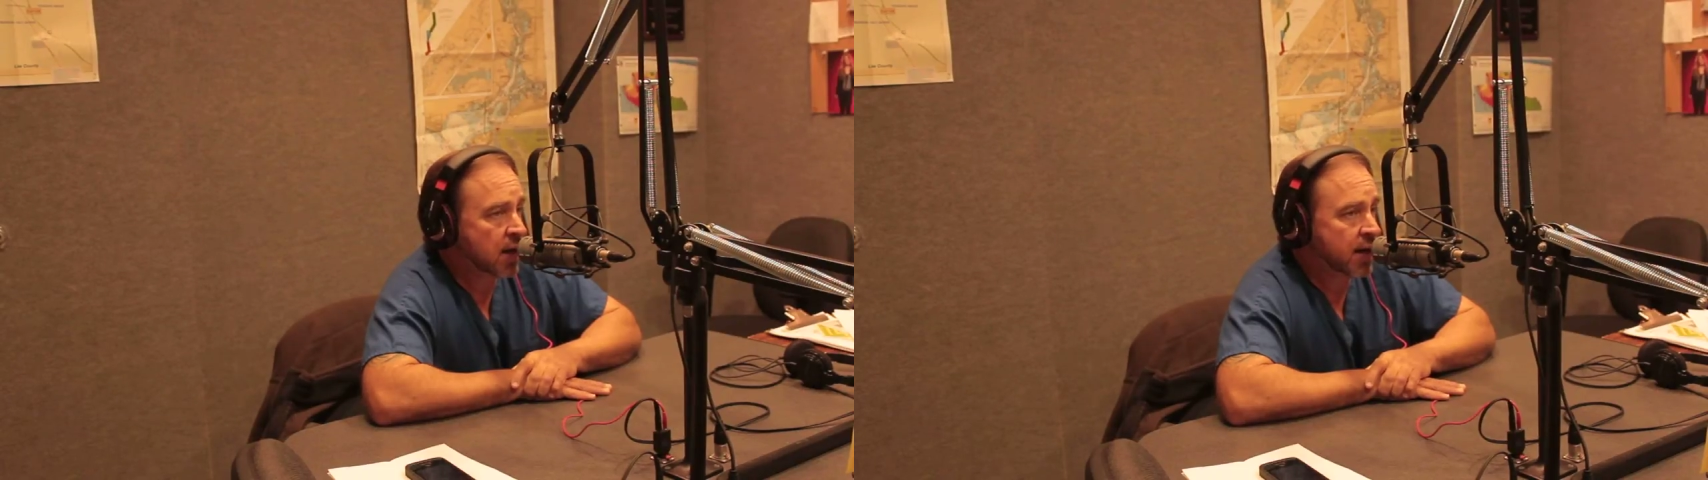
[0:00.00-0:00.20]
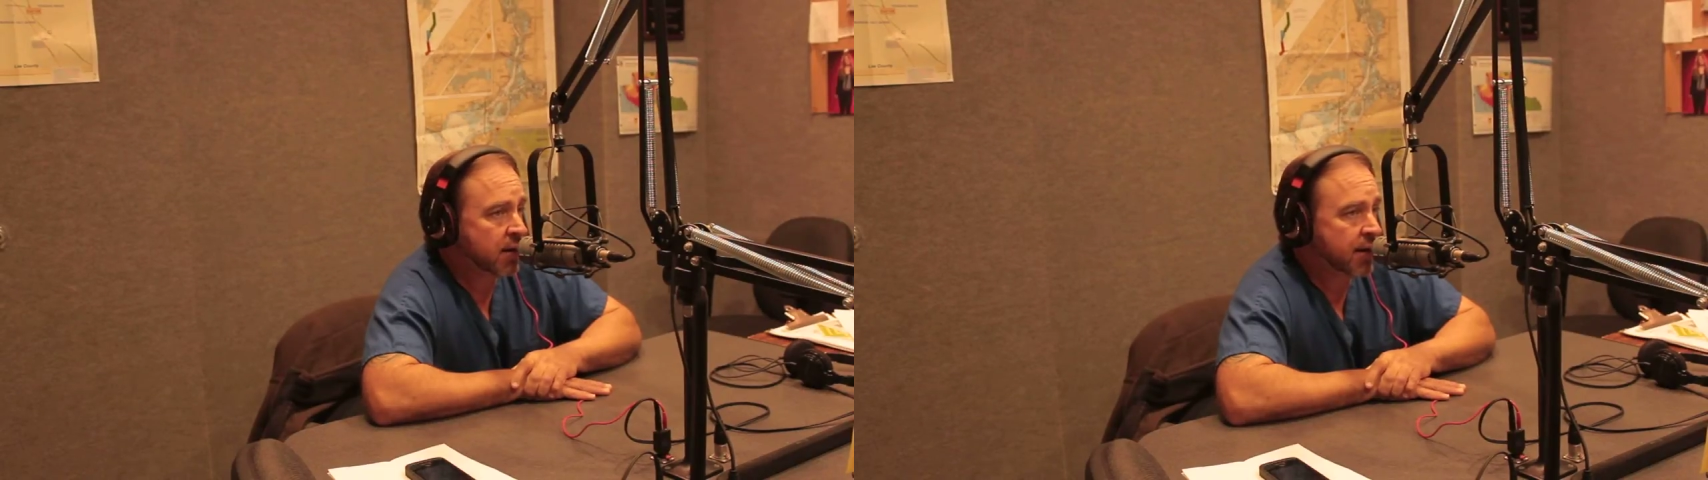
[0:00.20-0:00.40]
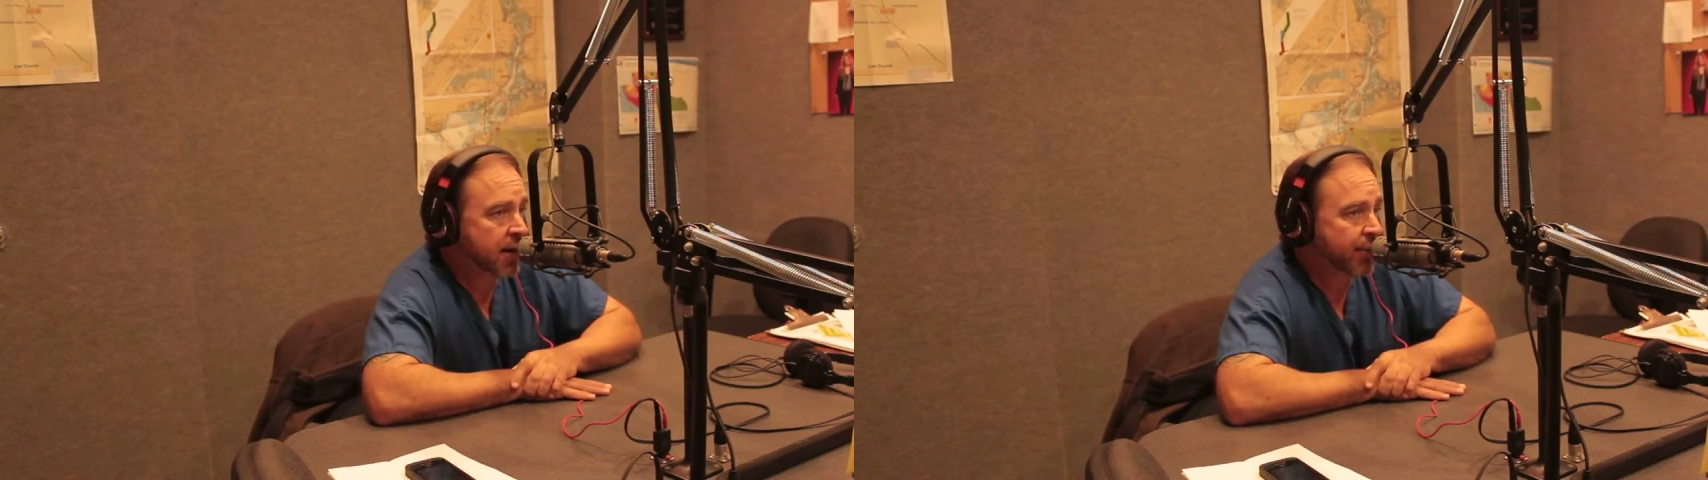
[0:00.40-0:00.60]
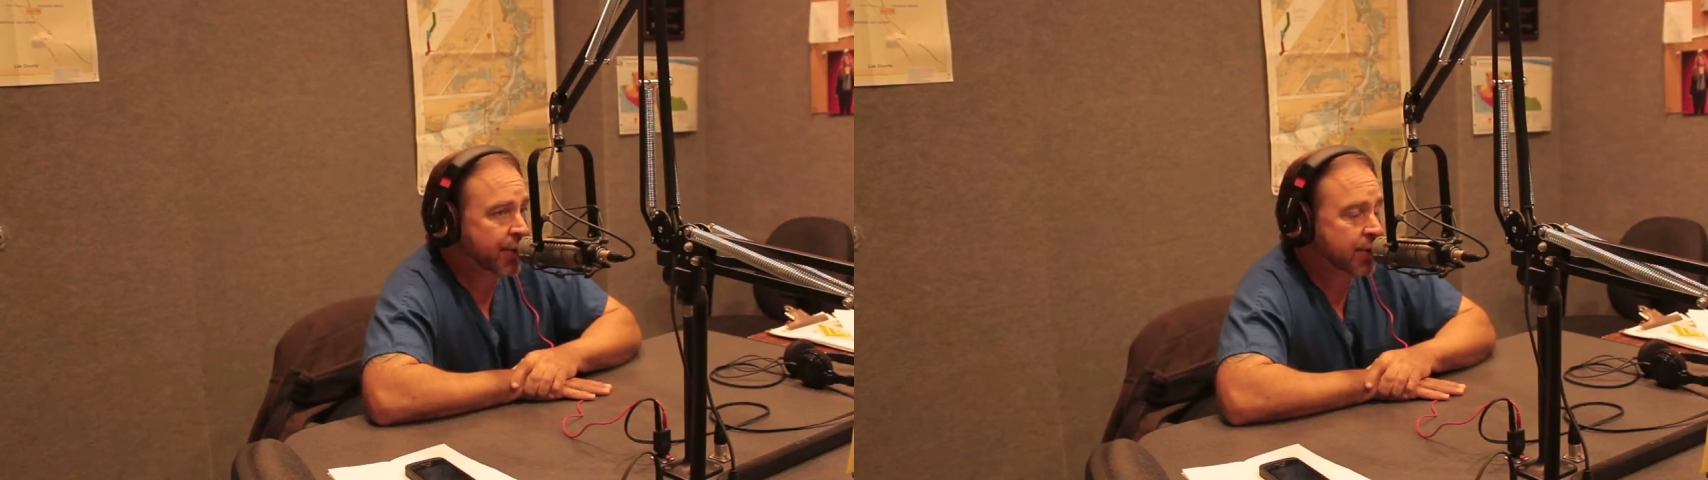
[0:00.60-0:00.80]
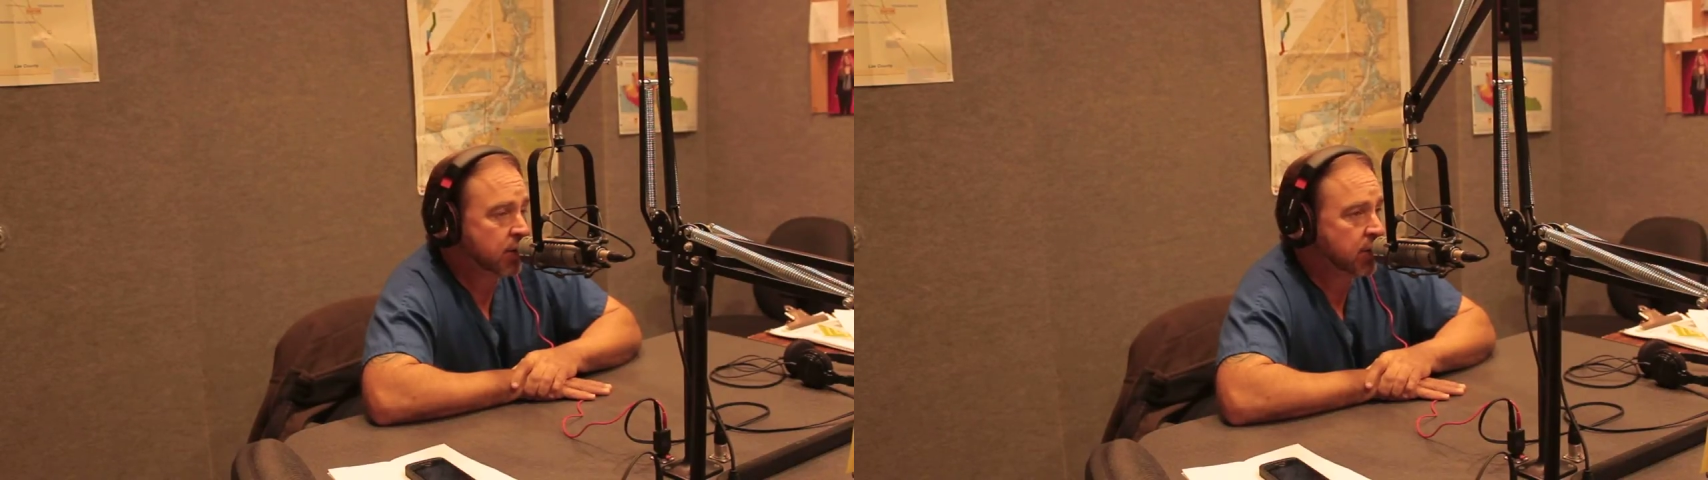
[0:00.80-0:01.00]
and I don't know how
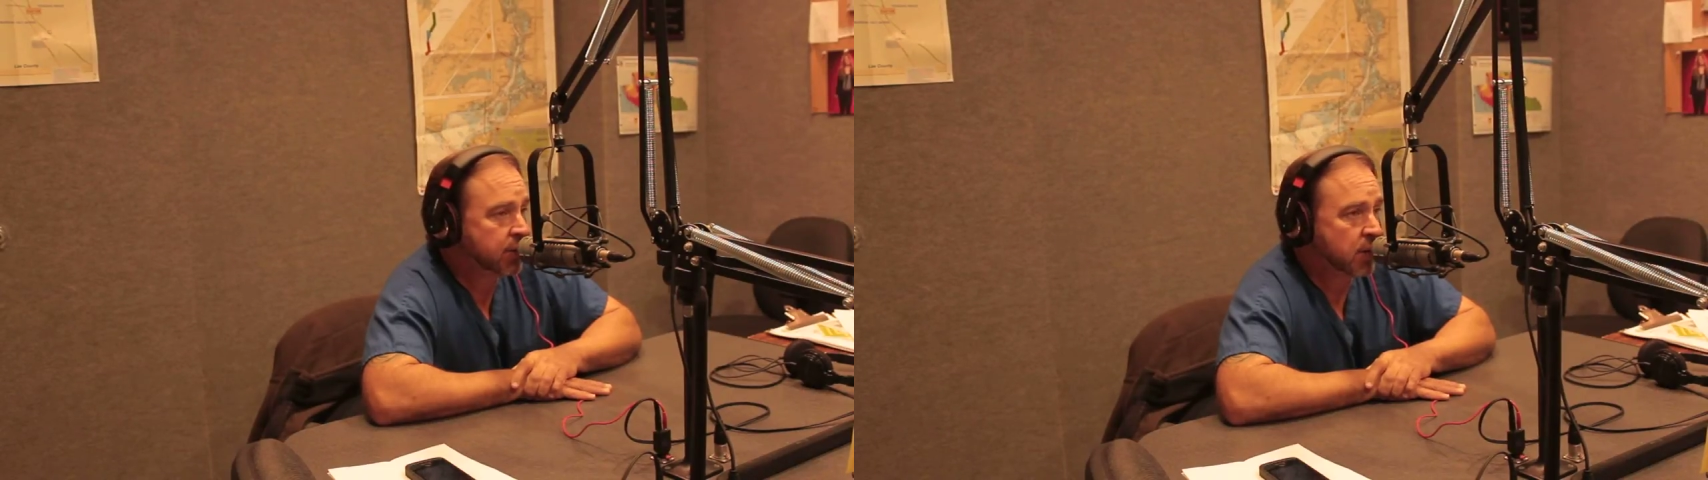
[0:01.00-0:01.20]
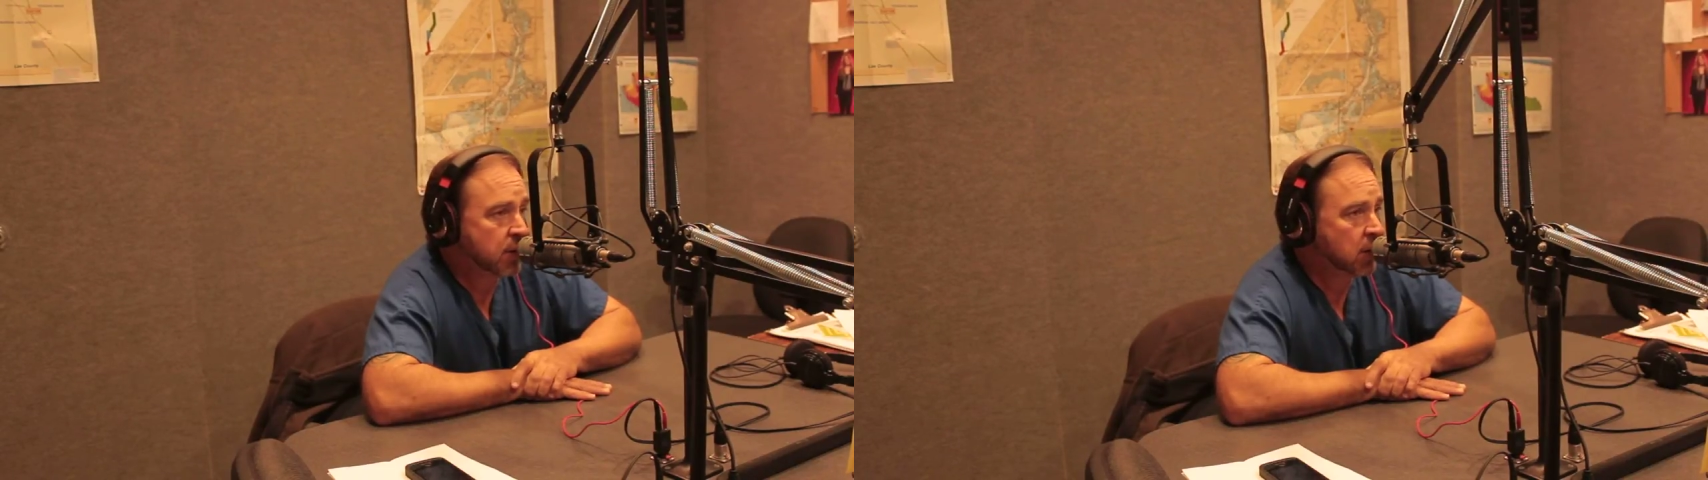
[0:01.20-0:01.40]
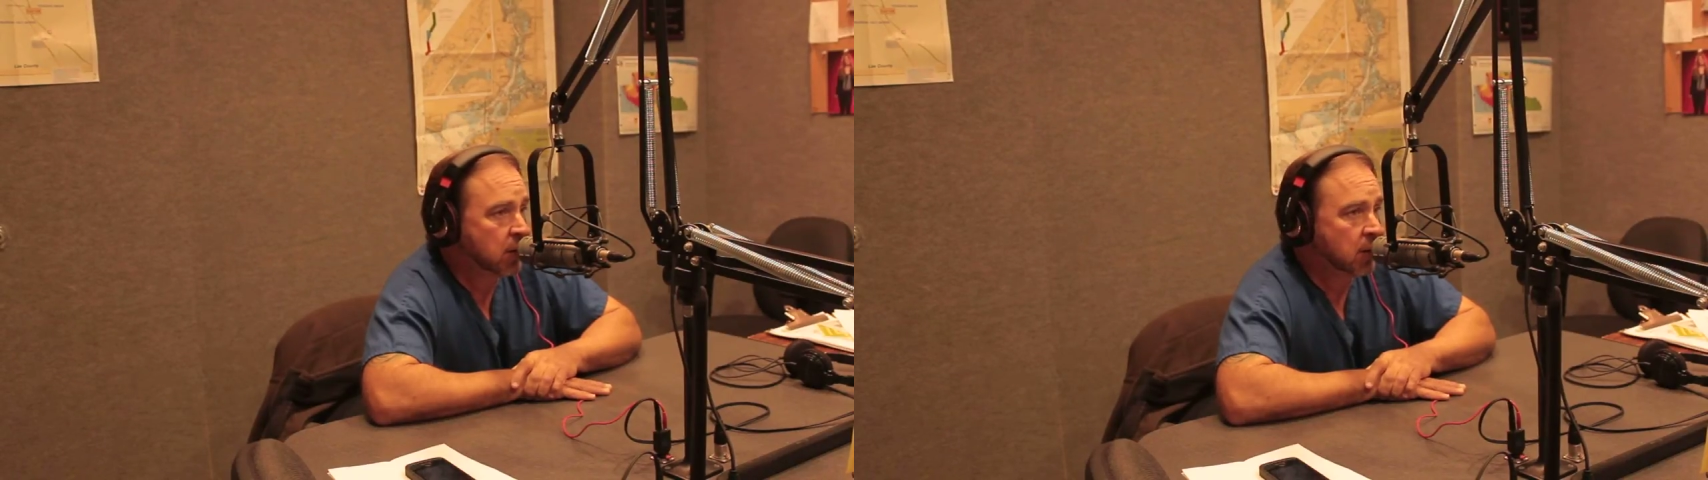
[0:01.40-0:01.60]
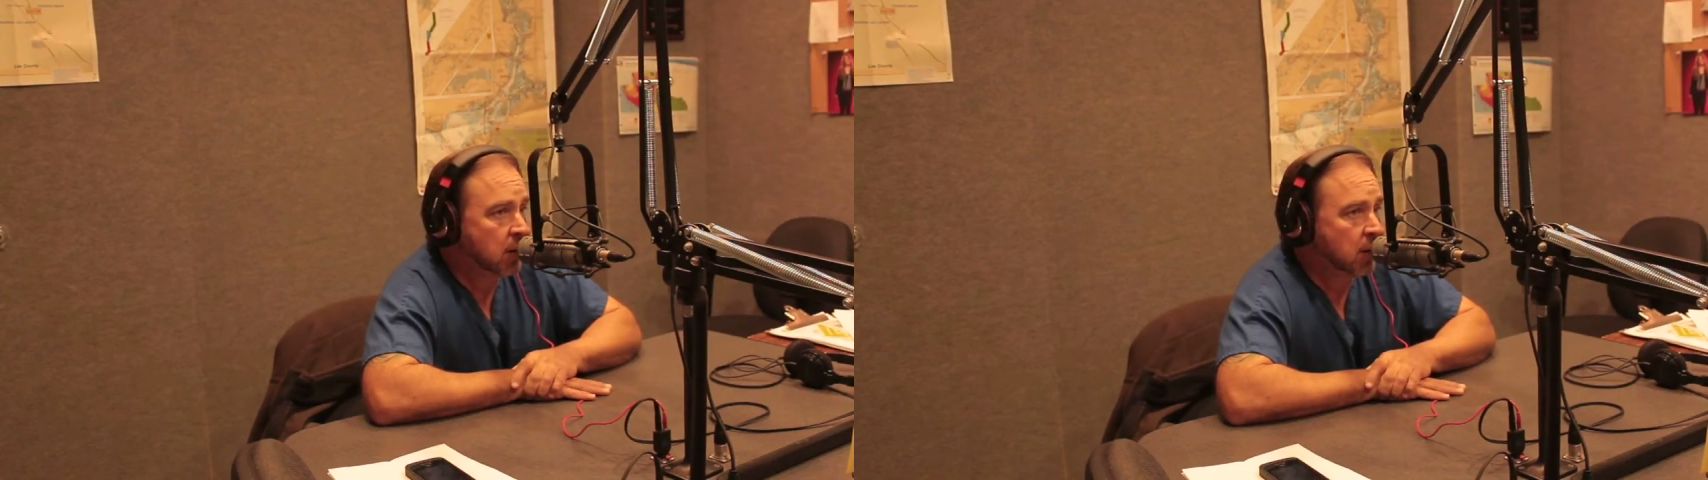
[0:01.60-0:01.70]
we do it, but